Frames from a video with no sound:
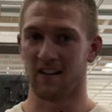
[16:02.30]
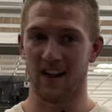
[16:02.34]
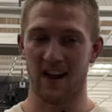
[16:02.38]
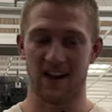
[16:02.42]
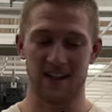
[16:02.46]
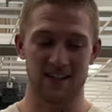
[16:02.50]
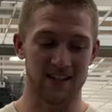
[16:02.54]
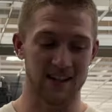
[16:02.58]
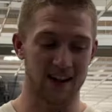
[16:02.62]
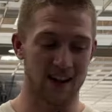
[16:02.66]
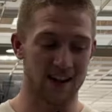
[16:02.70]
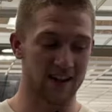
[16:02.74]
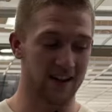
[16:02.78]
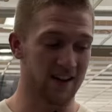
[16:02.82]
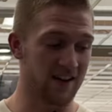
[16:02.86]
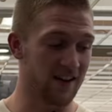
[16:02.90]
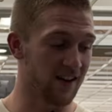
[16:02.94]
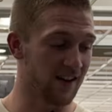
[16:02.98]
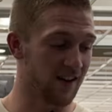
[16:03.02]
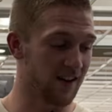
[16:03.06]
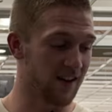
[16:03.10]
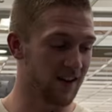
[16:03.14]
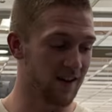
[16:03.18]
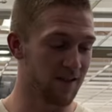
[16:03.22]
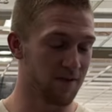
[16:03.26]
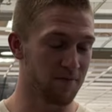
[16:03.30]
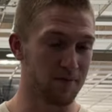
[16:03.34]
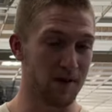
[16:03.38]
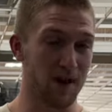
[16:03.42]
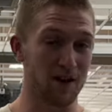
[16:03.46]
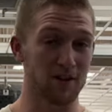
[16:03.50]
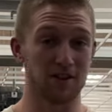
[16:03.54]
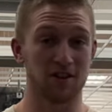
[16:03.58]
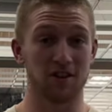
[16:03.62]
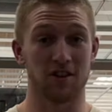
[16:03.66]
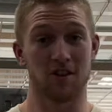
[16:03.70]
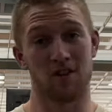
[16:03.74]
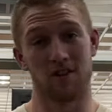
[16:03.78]
last set here,
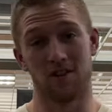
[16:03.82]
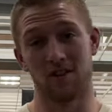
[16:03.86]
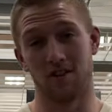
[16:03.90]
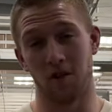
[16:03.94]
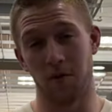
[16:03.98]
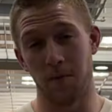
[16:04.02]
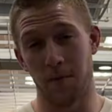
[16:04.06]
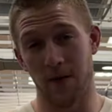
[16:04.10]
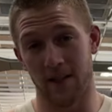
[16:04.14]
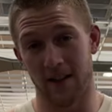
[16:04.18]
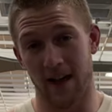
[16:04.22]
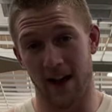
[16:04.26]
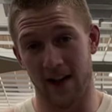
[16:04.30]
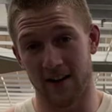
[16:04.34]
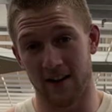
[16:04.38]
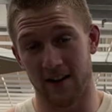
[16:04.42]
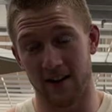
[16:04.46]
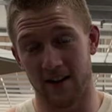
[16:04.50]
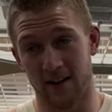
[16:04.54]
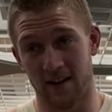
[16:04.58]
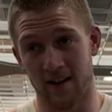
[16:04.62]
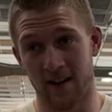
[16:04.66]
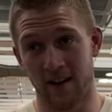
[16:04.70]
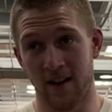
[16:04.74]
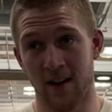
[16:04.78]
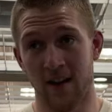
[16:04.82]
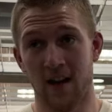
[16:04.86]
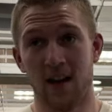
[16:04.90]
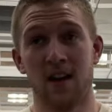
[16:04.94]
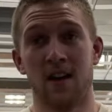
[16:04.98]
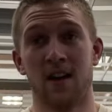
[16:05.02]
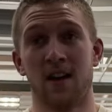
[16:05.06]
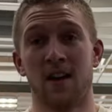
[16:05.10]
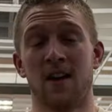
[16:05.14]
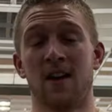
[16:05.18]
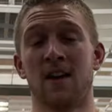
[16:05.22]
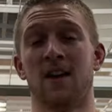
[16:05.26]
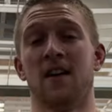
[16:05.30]
probably should go a little bit lighter.
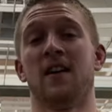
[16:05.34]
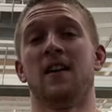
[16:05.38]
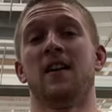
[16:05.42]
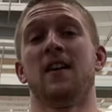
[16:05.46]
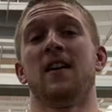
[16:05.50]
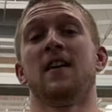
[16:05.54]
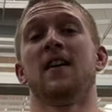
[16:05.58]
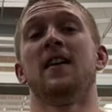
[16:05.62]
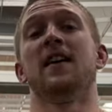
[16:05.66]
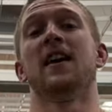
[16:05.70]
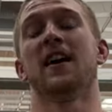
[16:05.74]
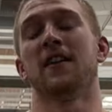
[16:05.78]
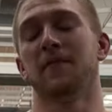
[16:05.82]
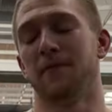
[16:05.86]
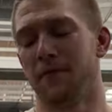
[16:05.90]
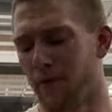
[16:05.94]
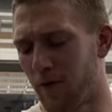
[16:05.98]
I have